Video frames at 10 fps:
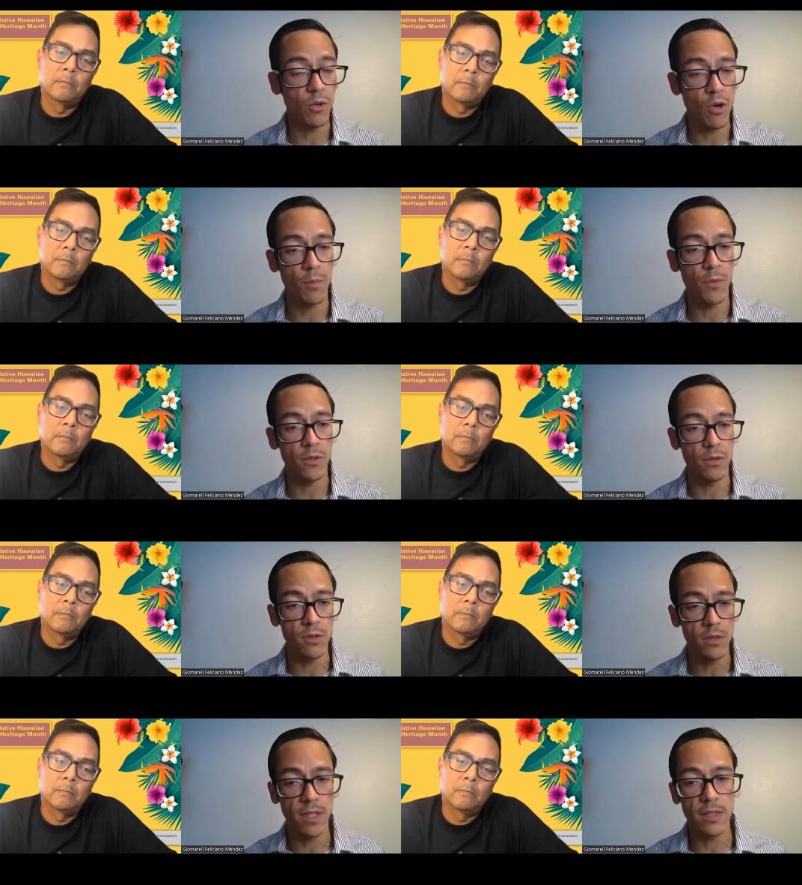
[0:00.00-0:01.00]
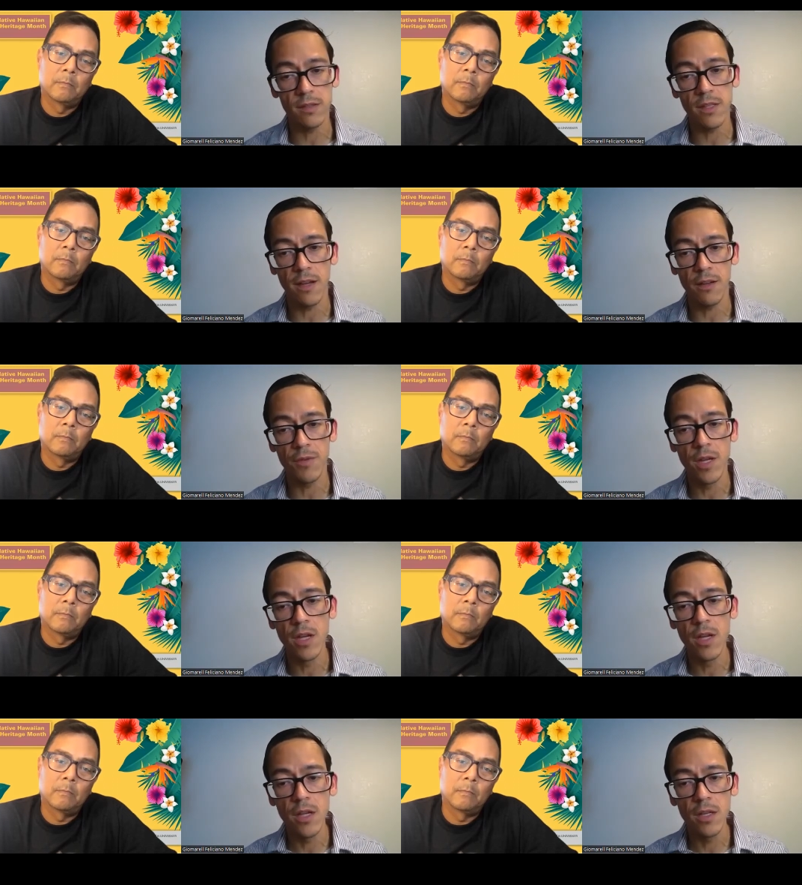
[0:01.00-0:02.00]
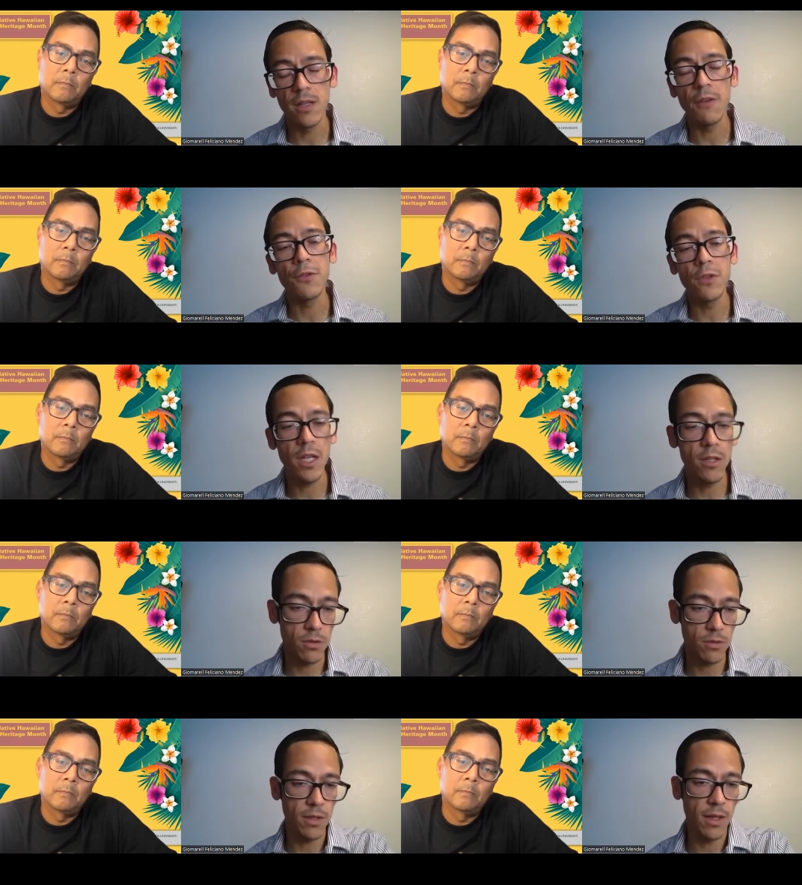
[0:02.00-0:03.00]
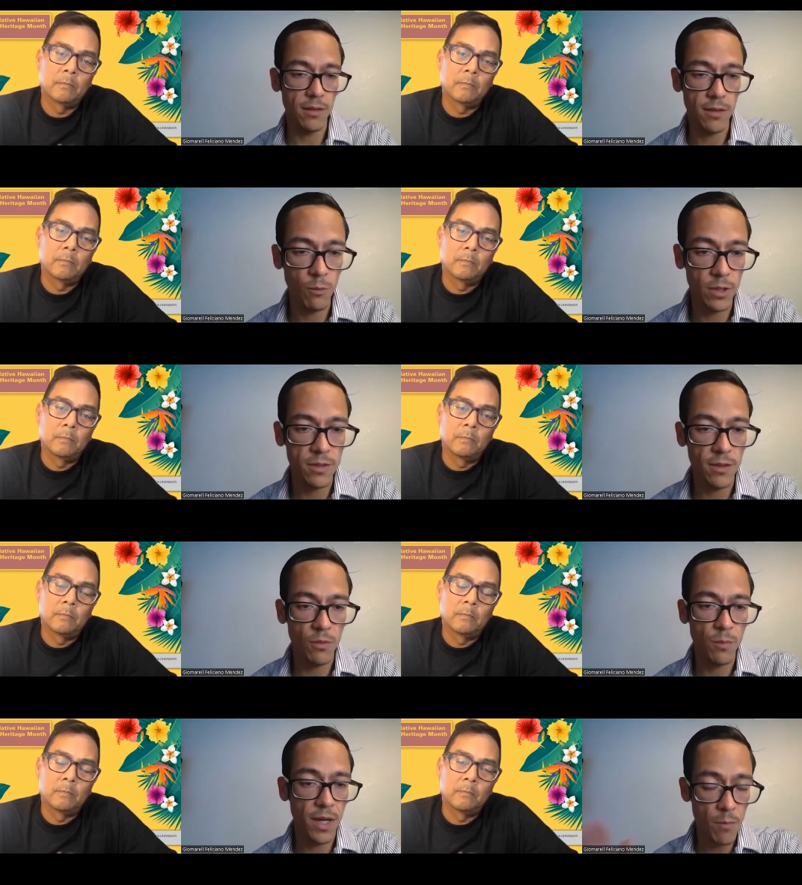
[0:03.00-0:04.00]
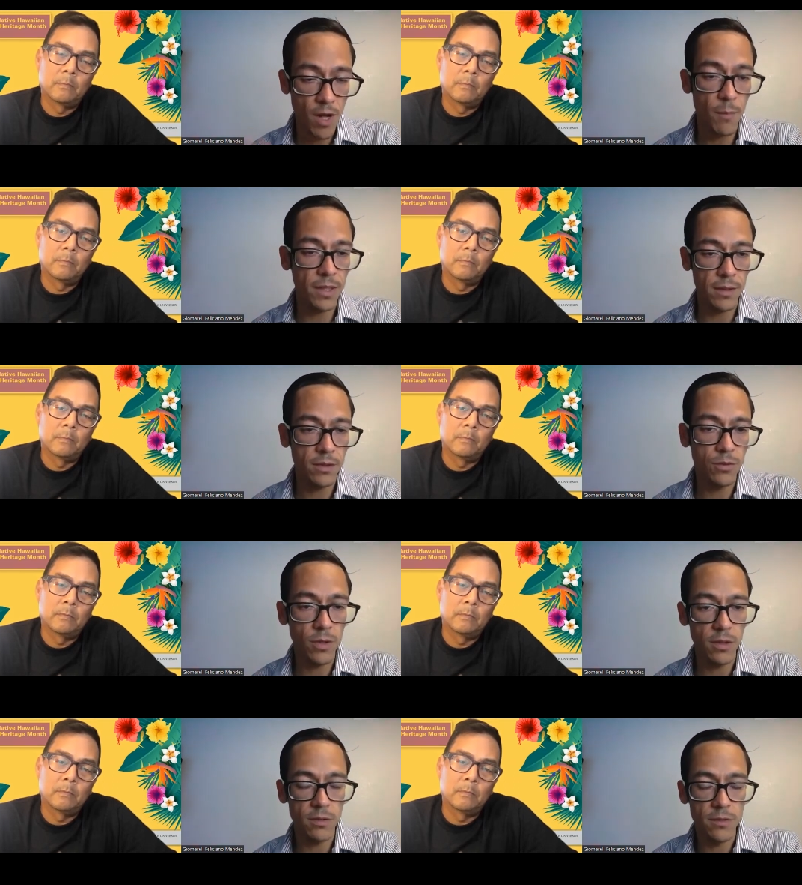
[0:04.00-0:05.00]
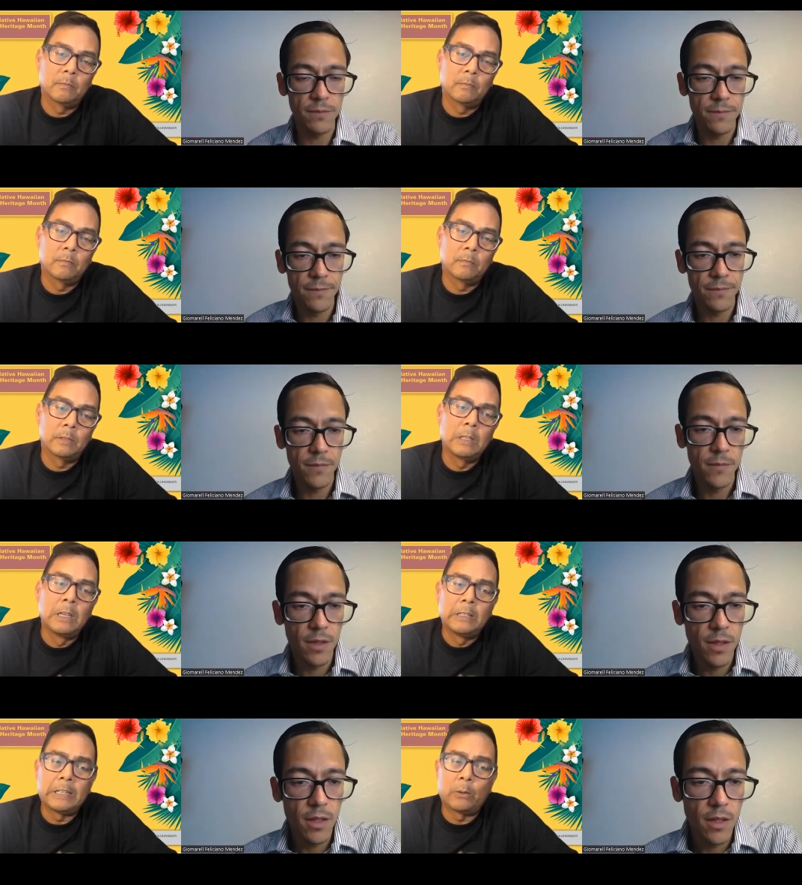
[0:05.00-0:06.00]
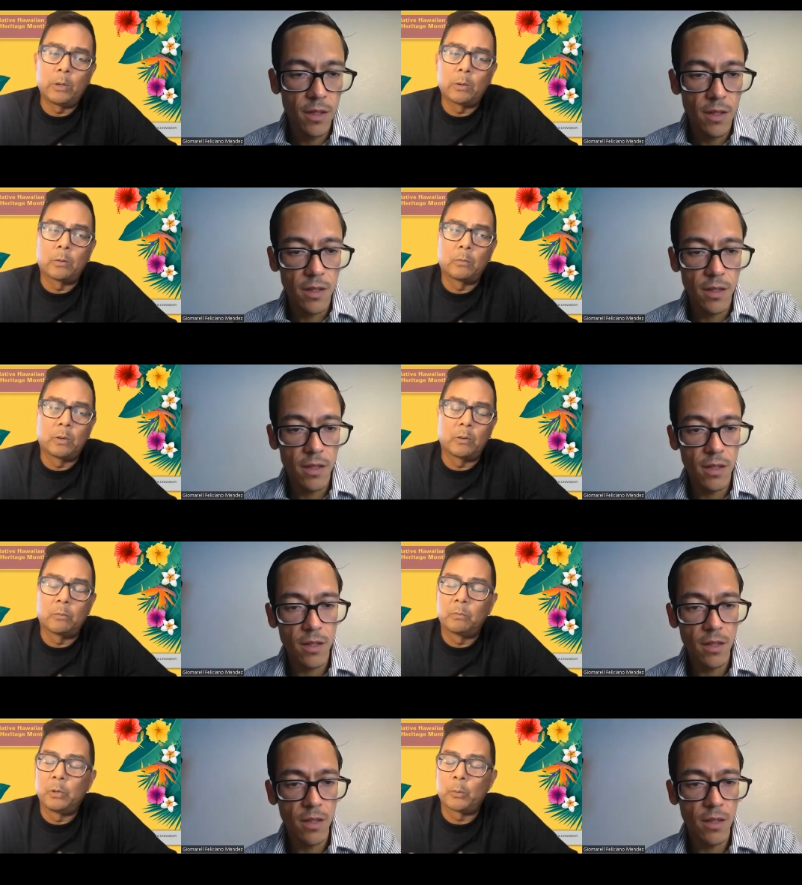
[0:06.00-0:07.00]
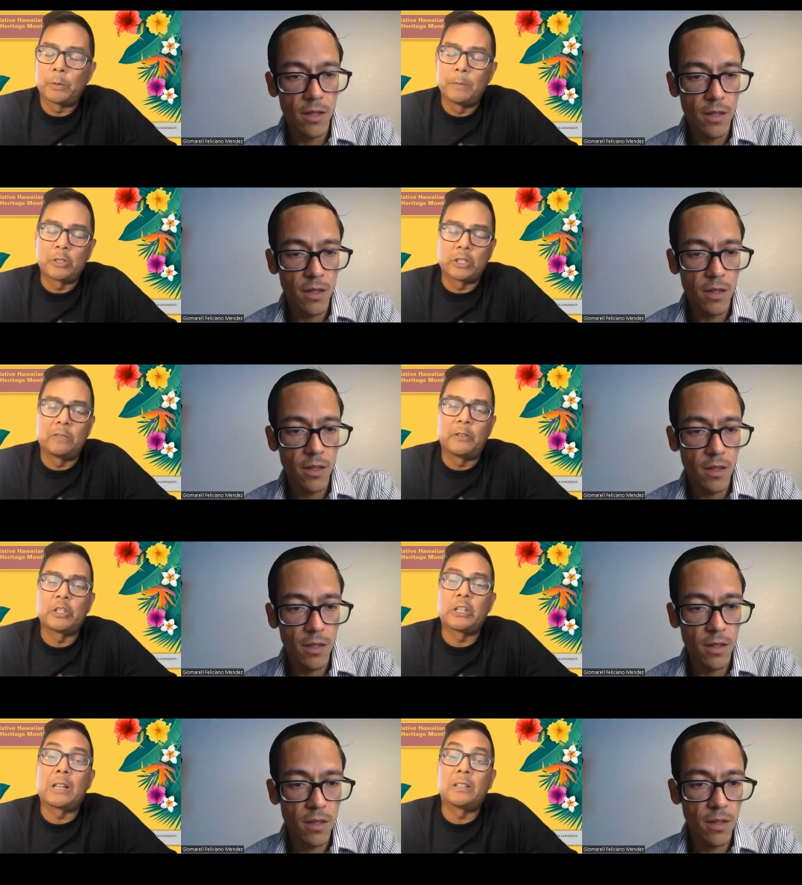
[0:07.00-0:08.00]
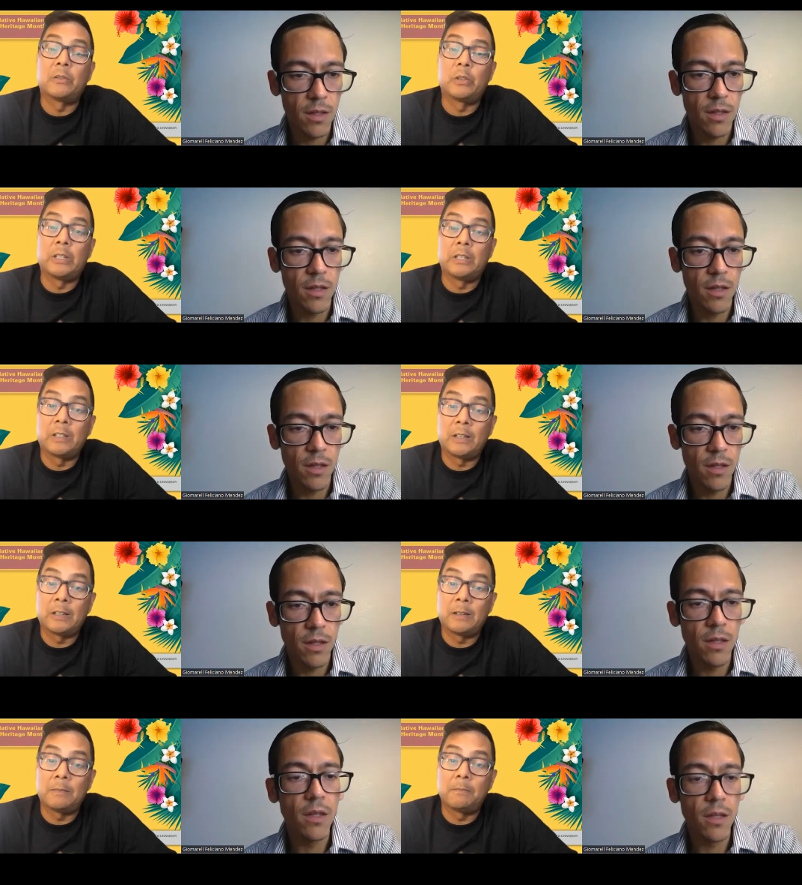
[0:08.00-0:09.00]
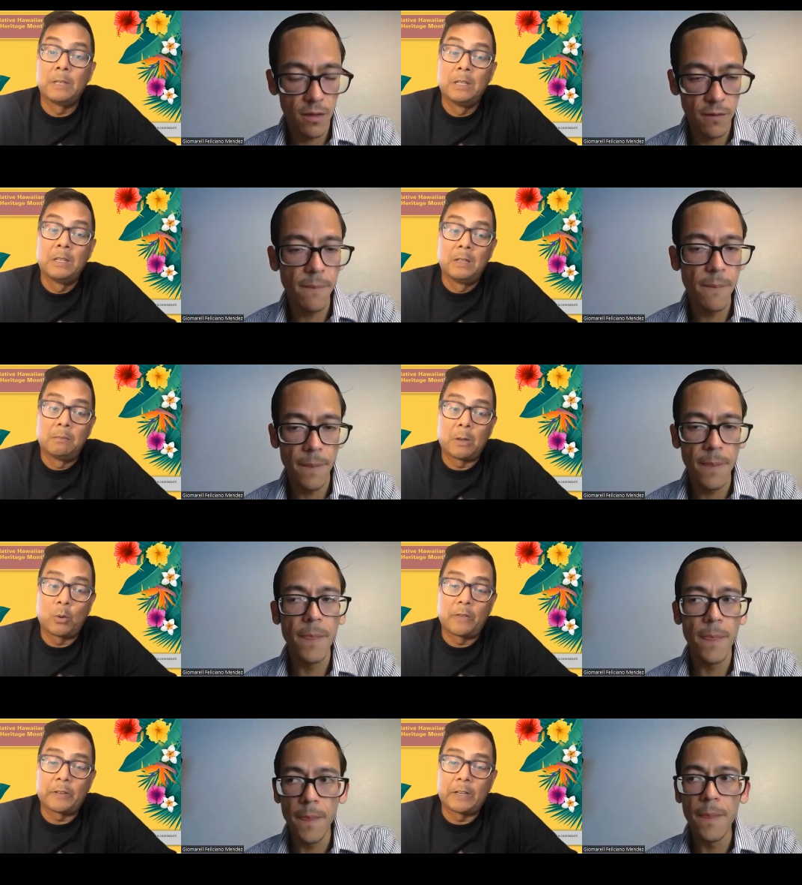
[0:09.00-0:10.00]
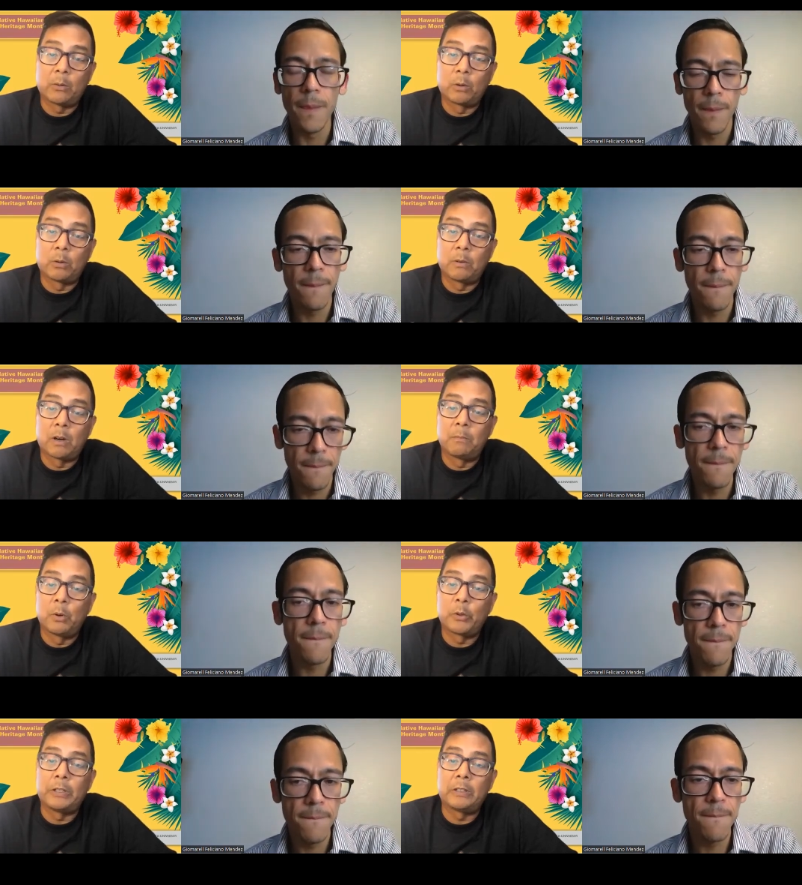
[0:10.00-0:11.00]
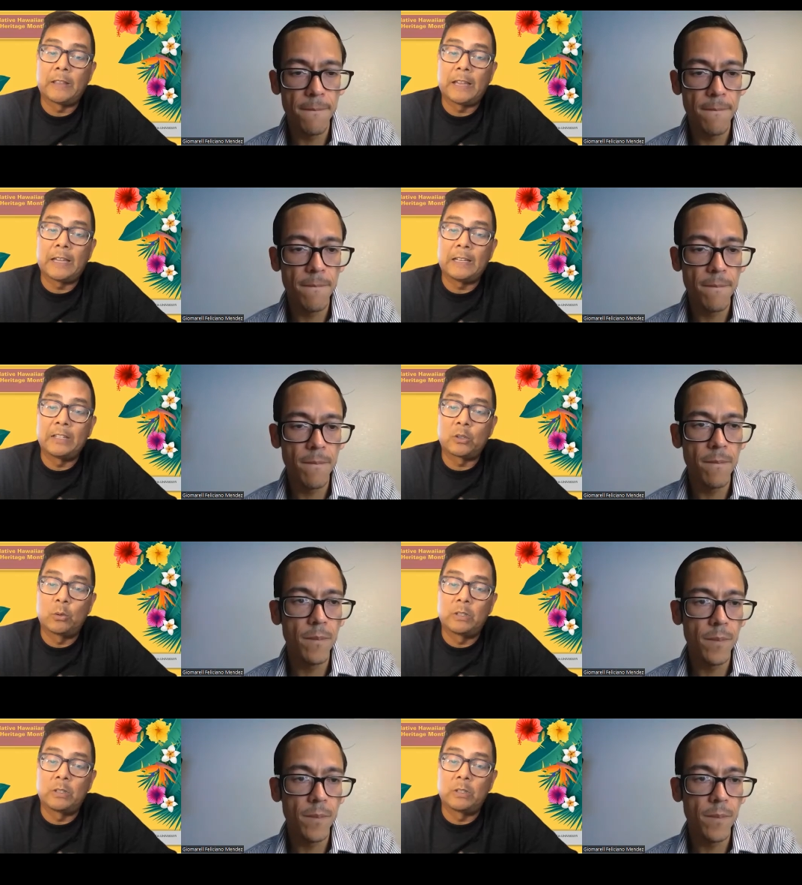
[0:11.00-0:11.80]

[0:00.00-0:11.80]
Speaker 1: grow up, but they still have that foundation that, that was developed by mom and dad together.
Speaker 2: Yeah, we were we were we were pretty much into physical activity. Um, my wife and I were are both into that. And so when